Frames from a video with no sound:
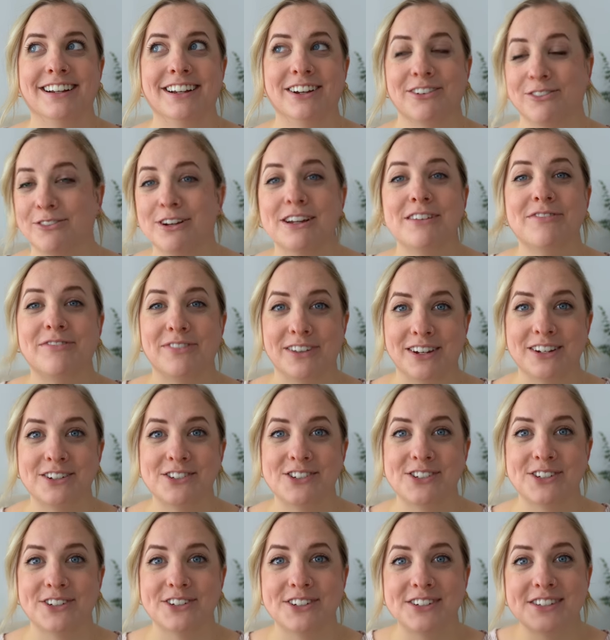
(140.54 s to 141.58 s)

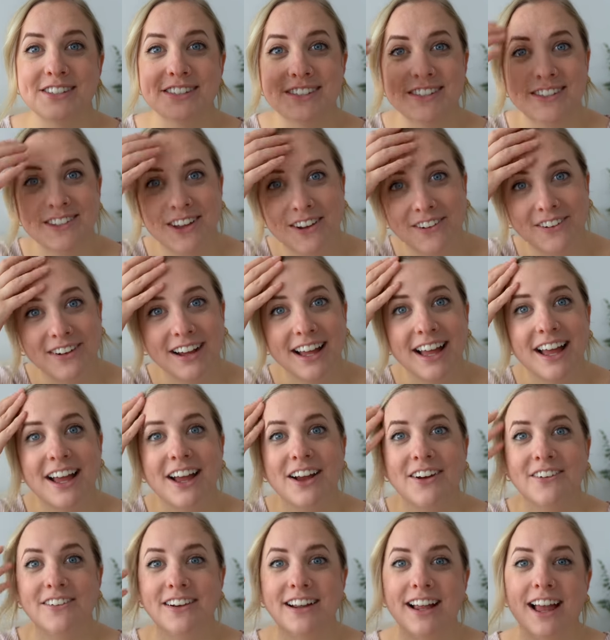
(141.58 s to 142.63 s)
refinishers, so
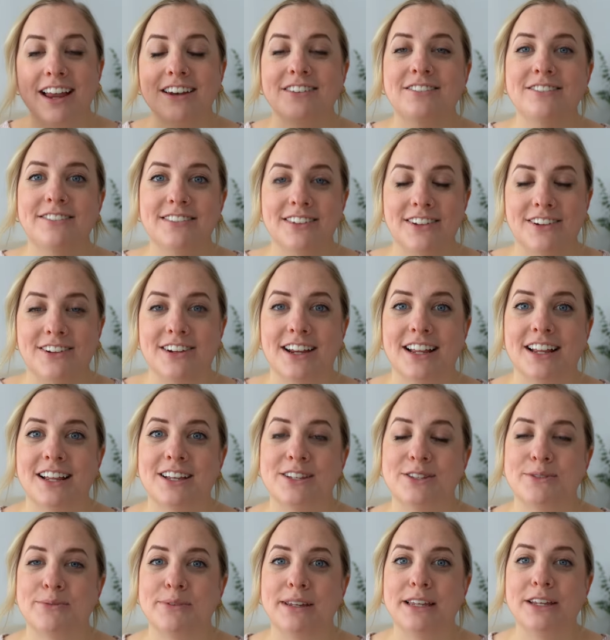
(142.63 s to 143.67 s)
we're kind of learning
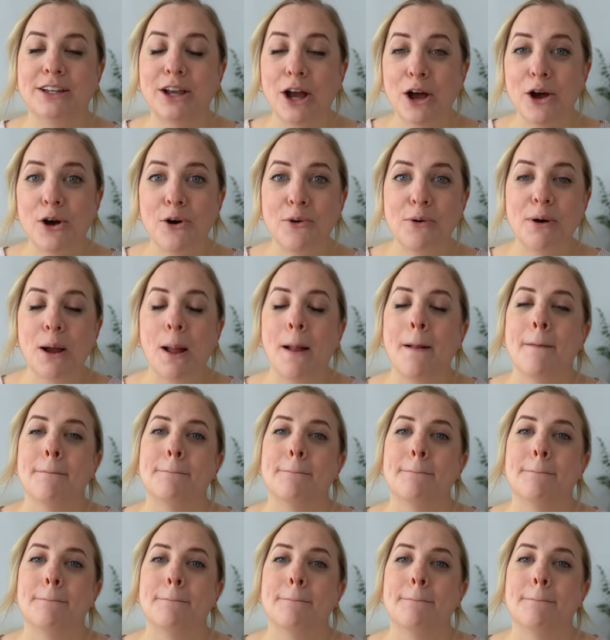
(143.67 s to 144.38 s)
as we go.